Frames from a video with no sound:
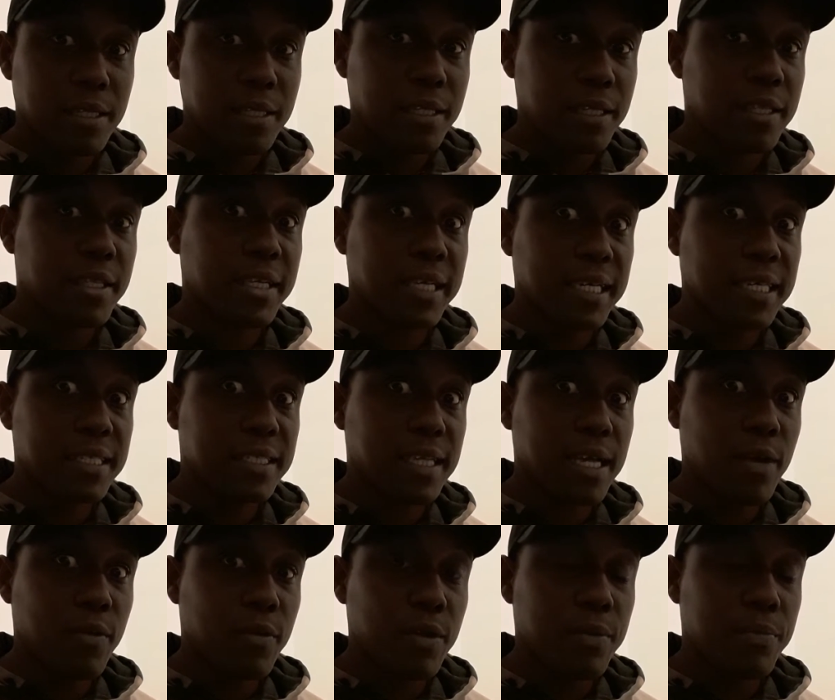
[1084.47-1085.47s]
The things
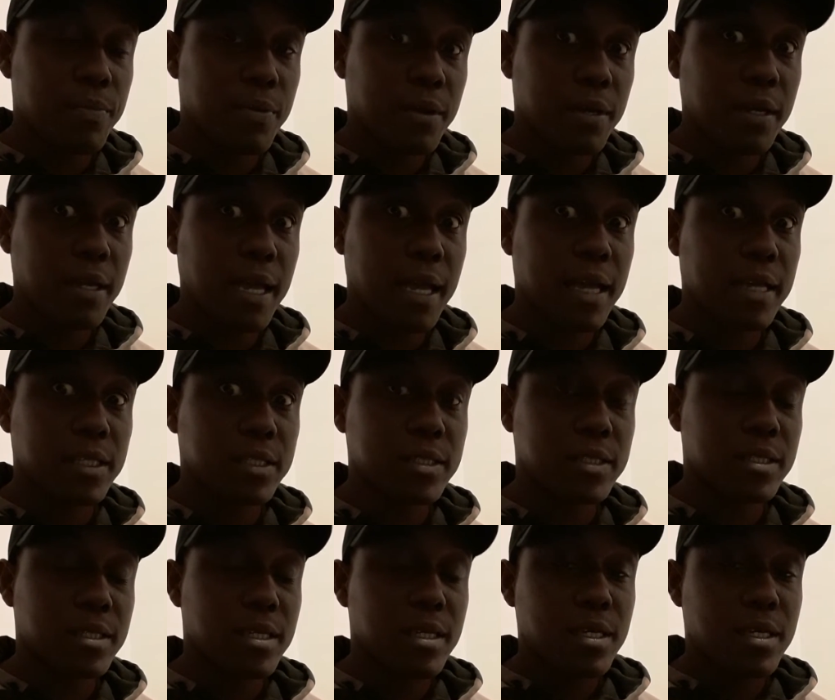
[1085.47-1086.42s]
that we put as